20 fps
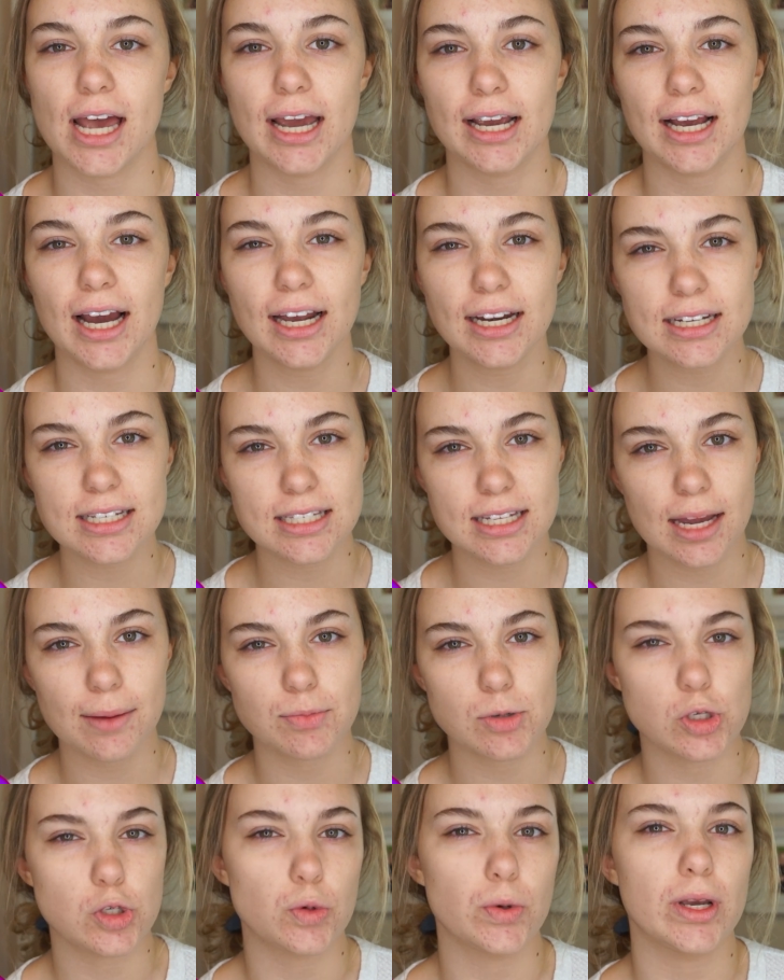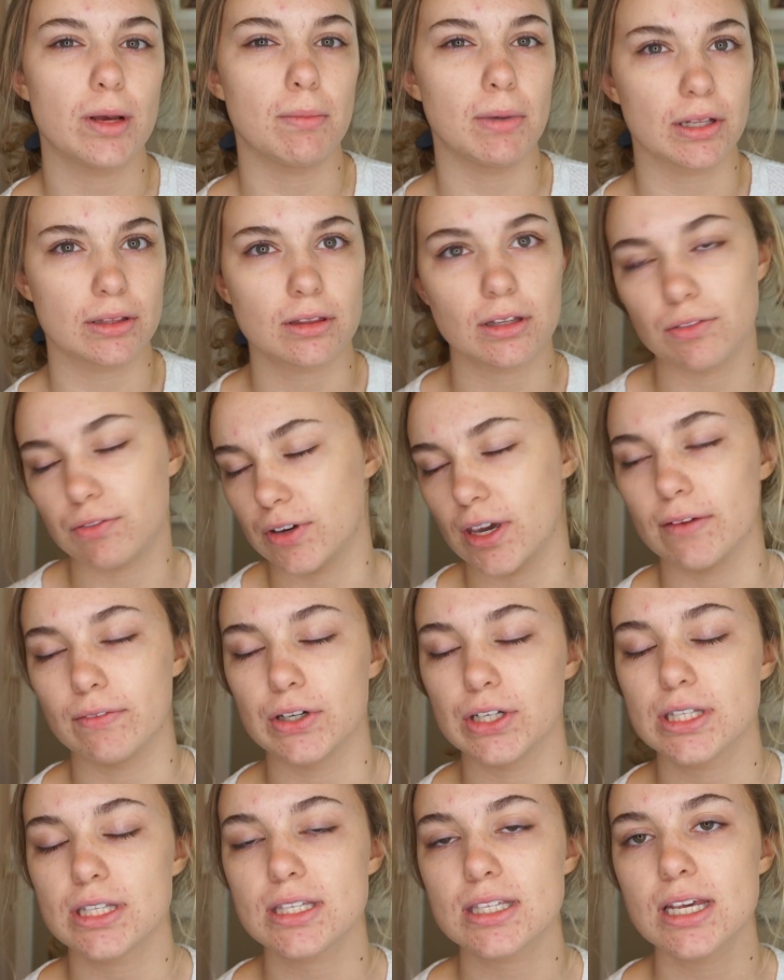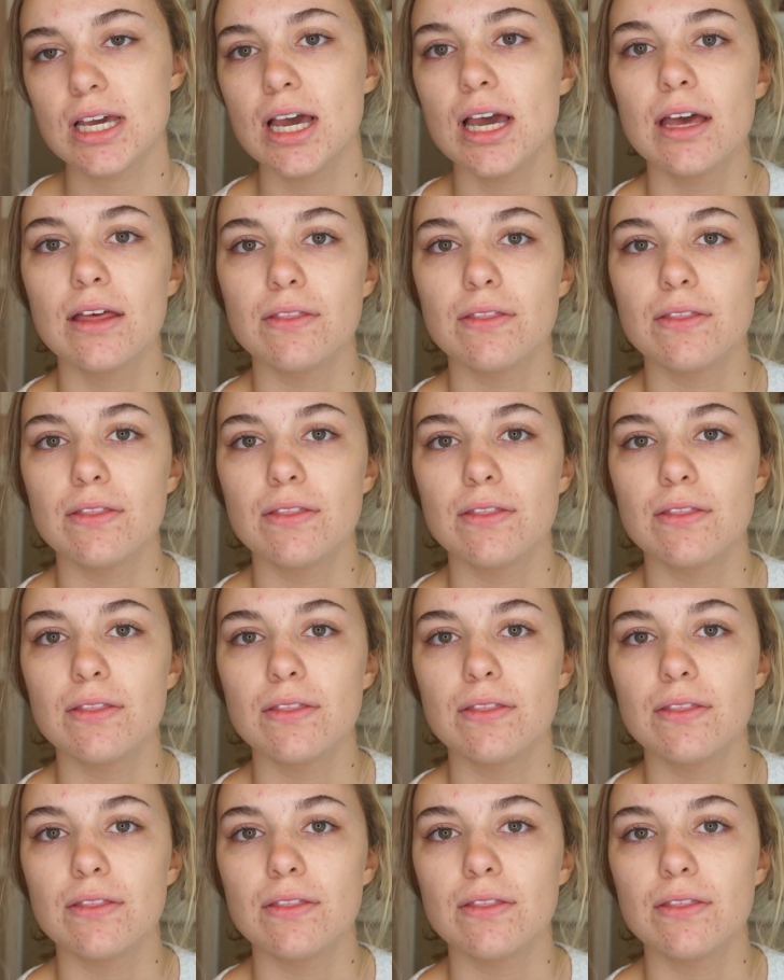I kind of stopped doing monthly favorites